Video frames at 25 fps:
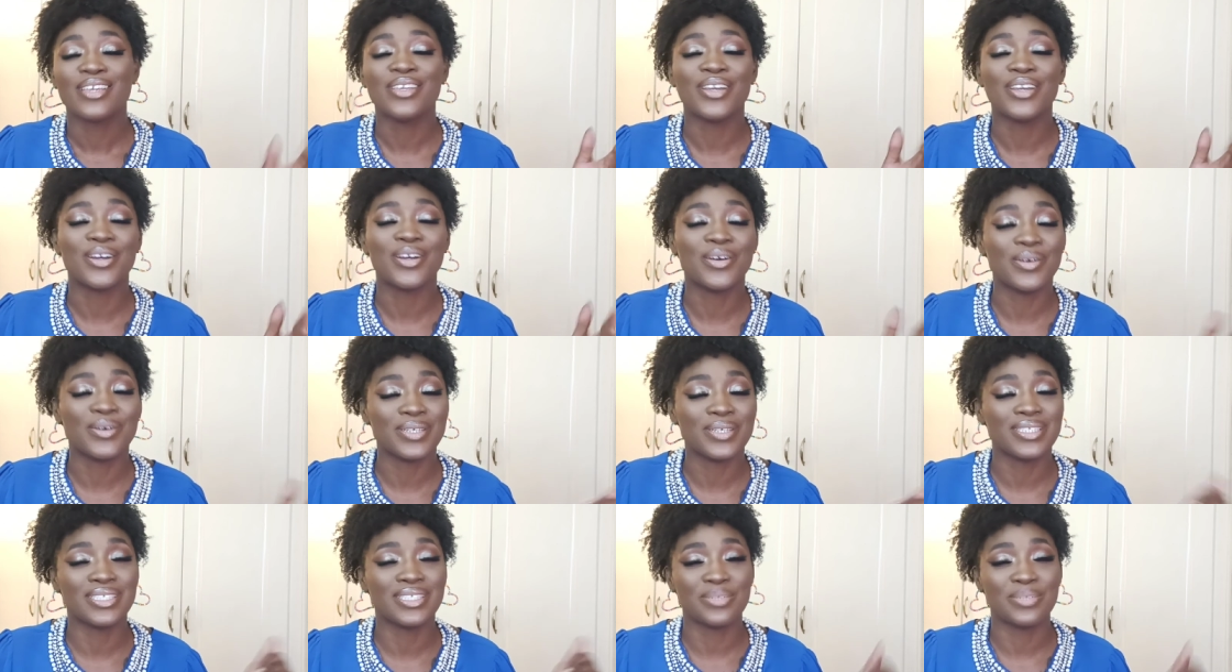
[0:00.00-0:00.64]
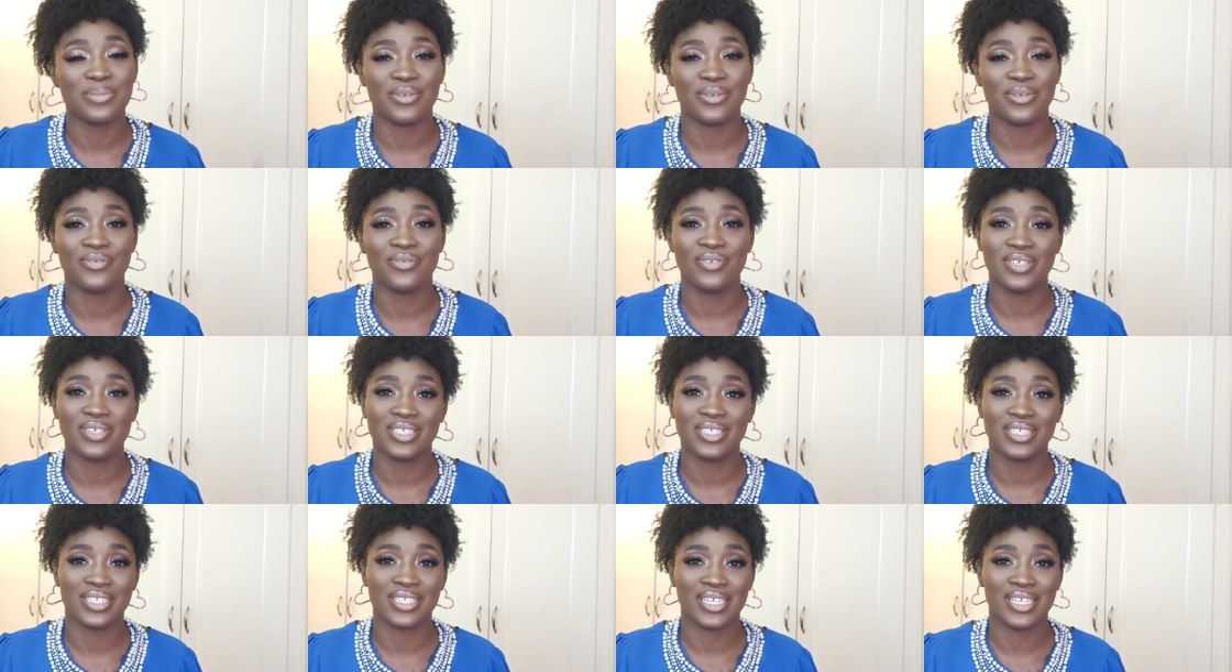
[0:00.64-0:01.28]
you're going to be
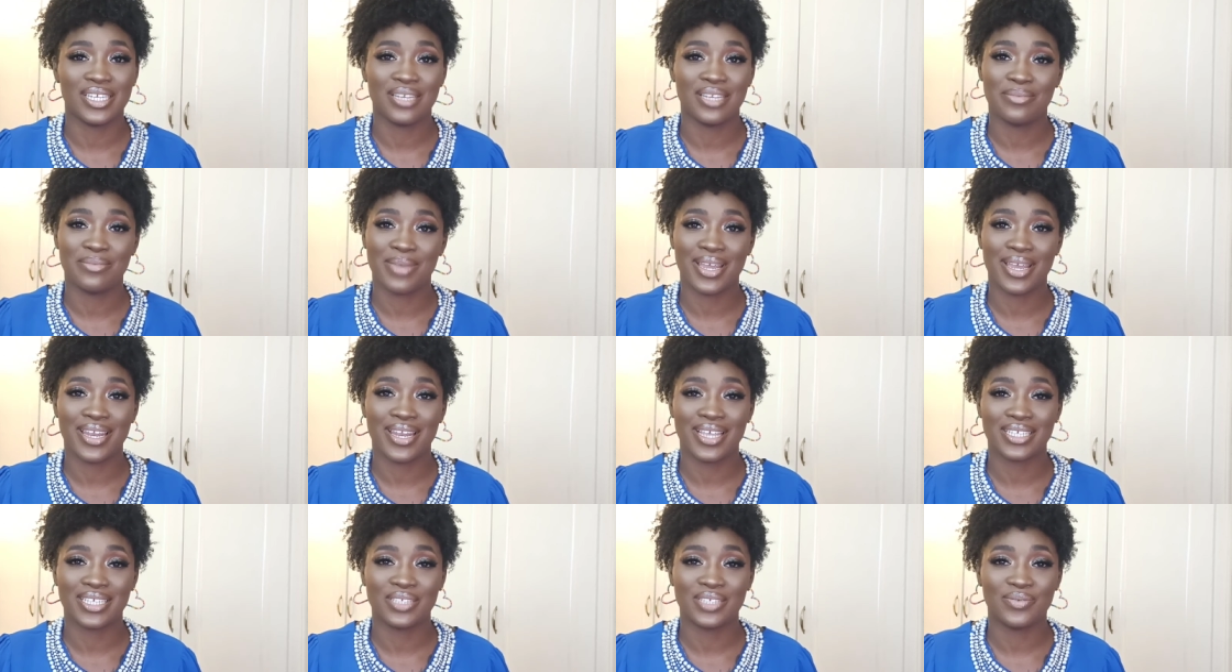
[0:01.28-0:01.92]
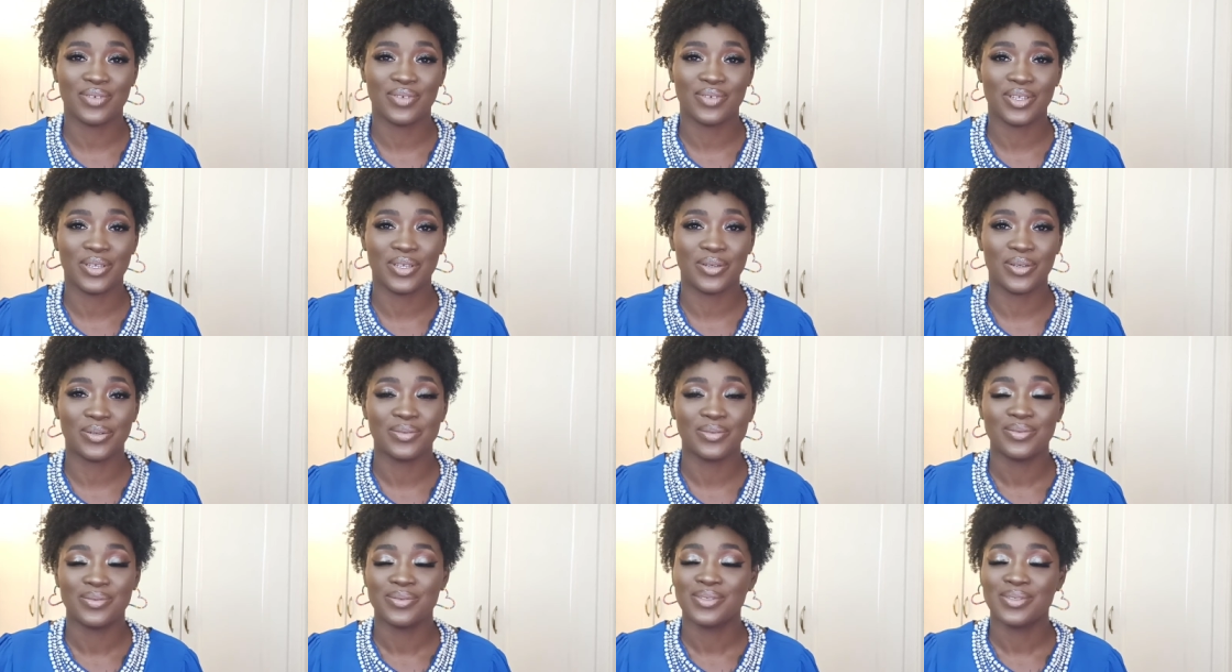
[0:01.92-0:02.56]
featured in my next
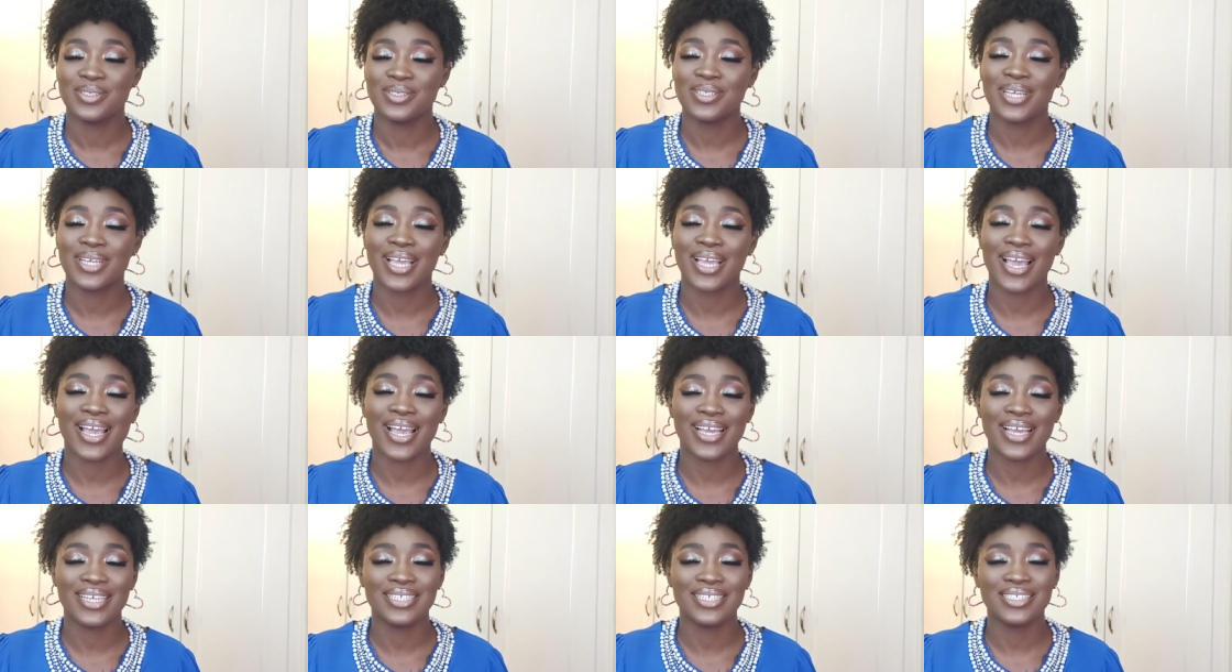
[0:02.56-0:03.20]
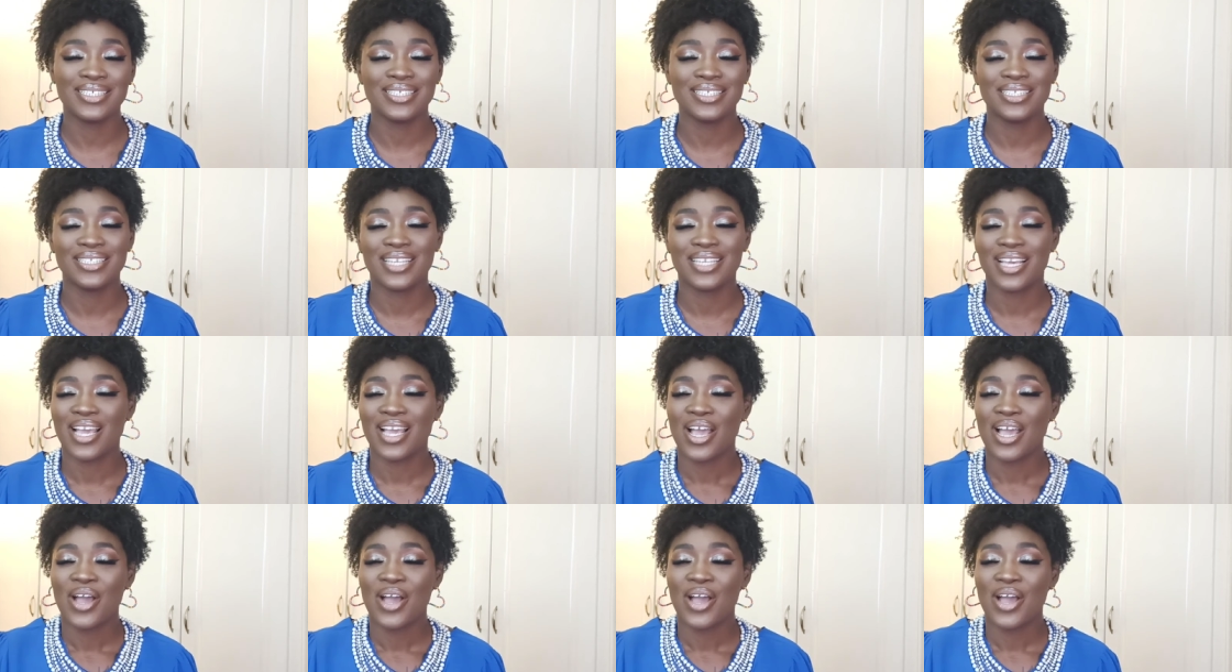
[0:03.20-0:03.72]
video so guys